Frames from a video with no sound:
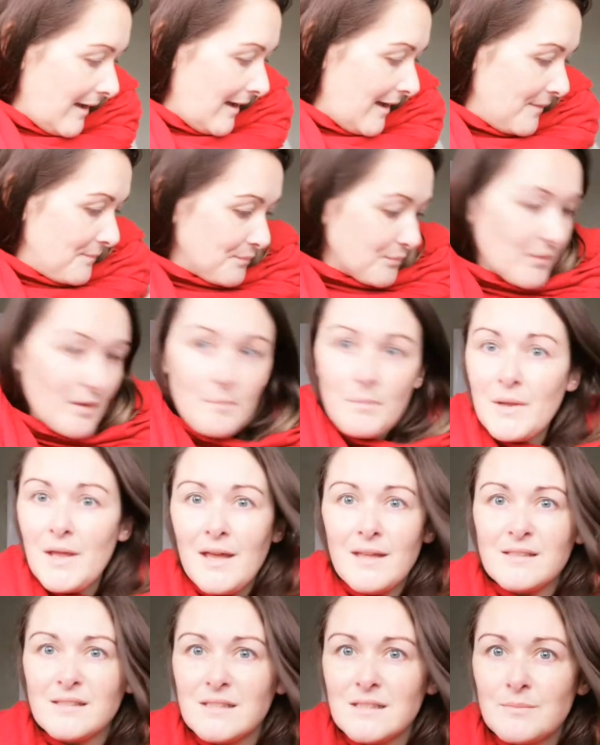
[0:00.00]
But
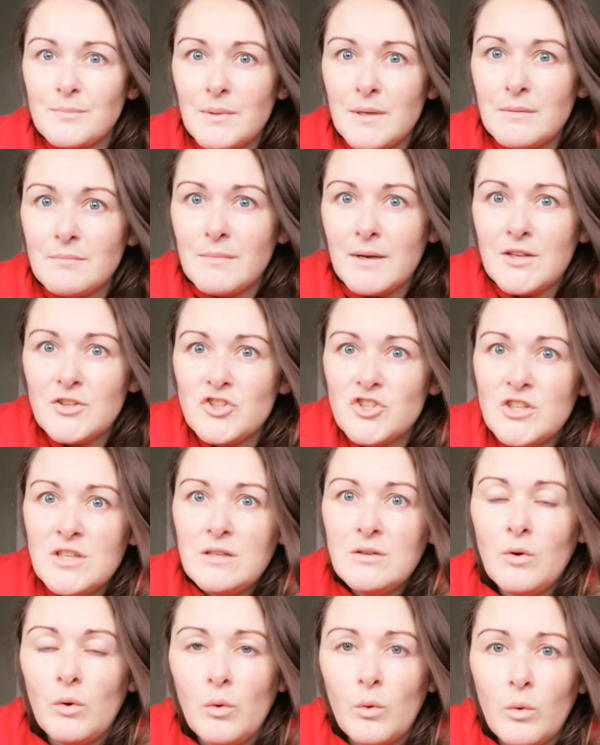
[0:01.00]
yeah, this has been my
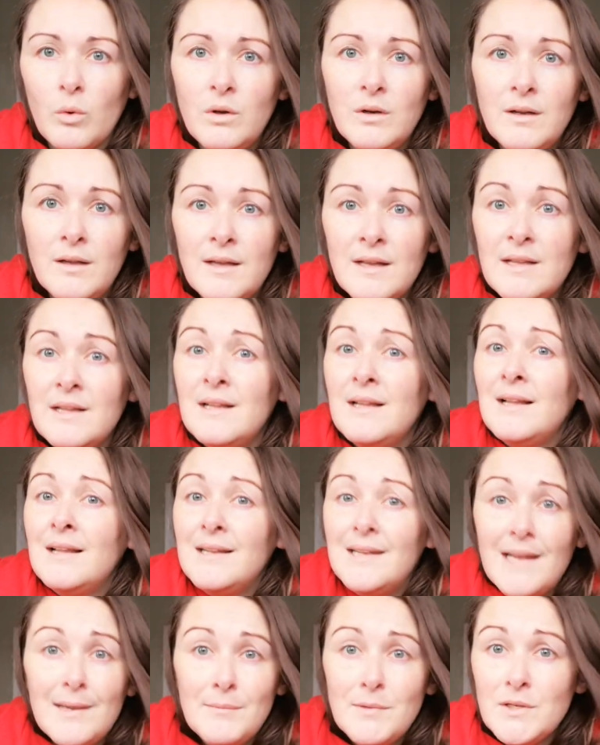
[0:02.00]
Shein haul.
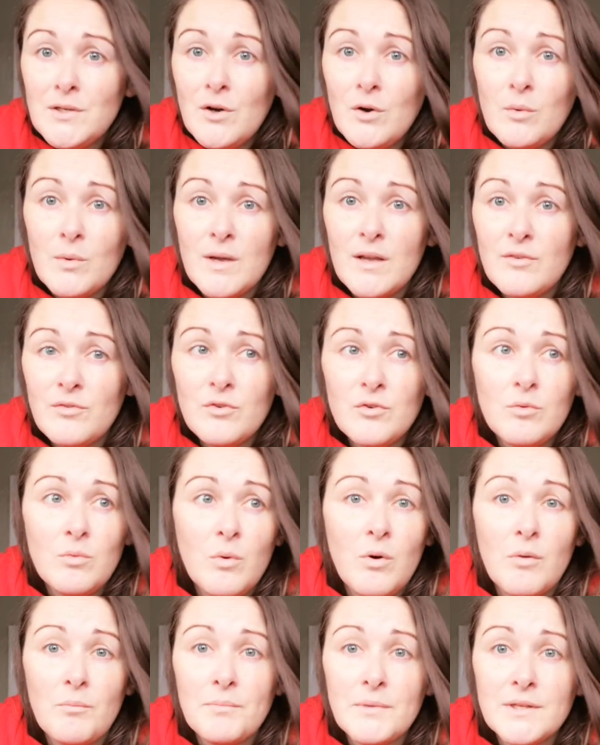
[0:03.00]
Let me know if you
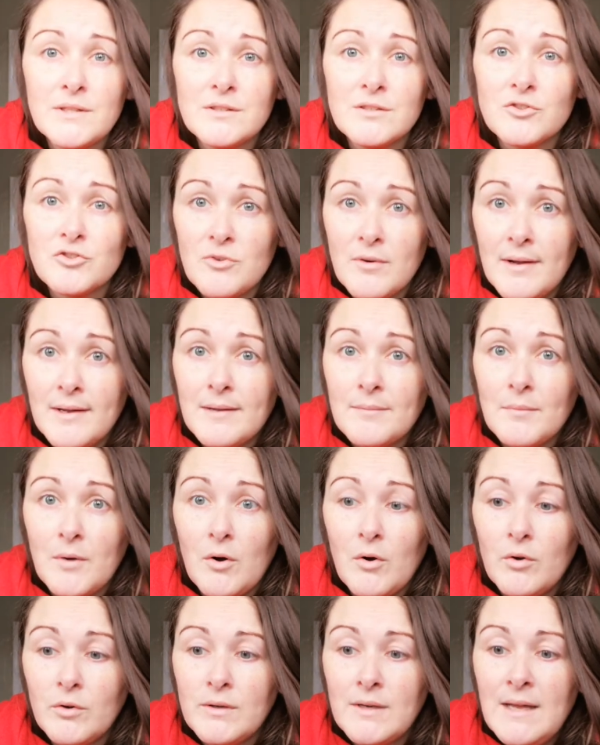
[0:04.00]
want me to try them
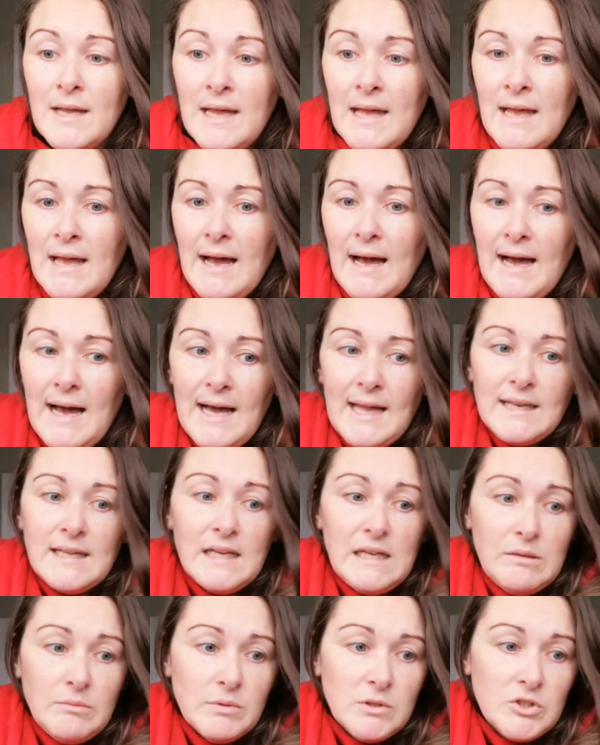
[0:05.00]
on, and
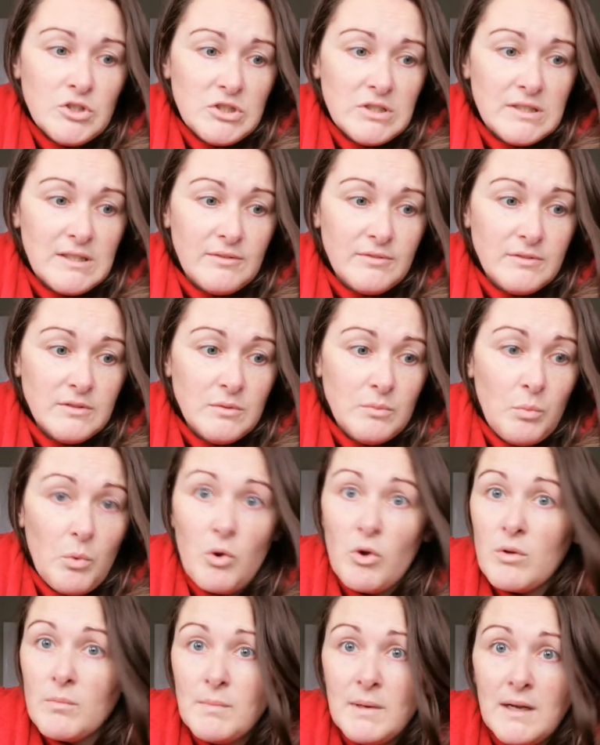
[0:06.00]
I will just have to
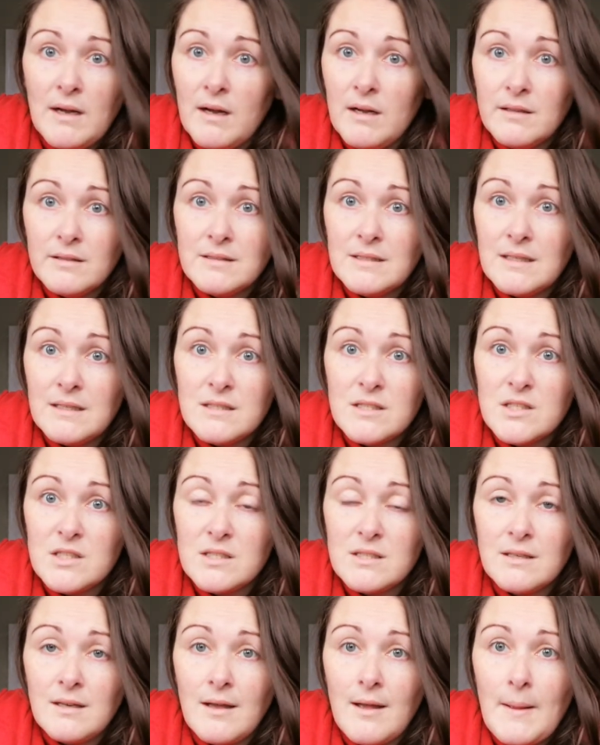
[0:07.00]
work my
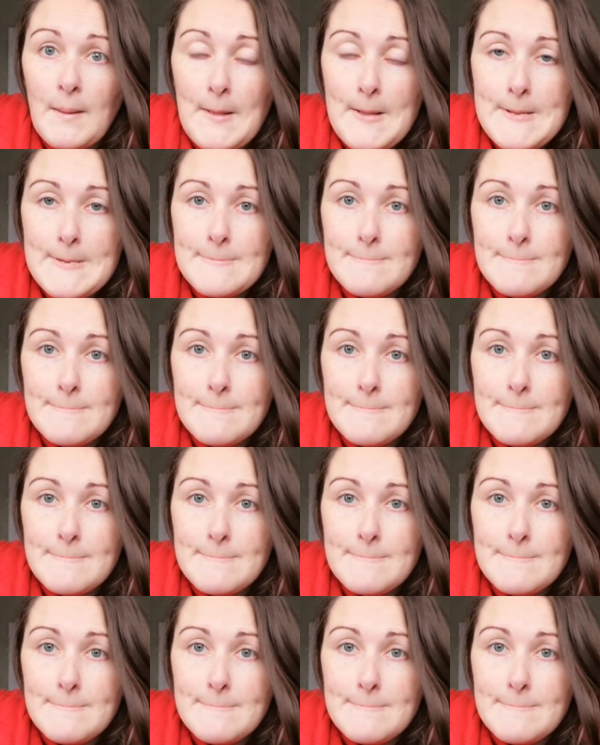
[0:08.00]
hardest to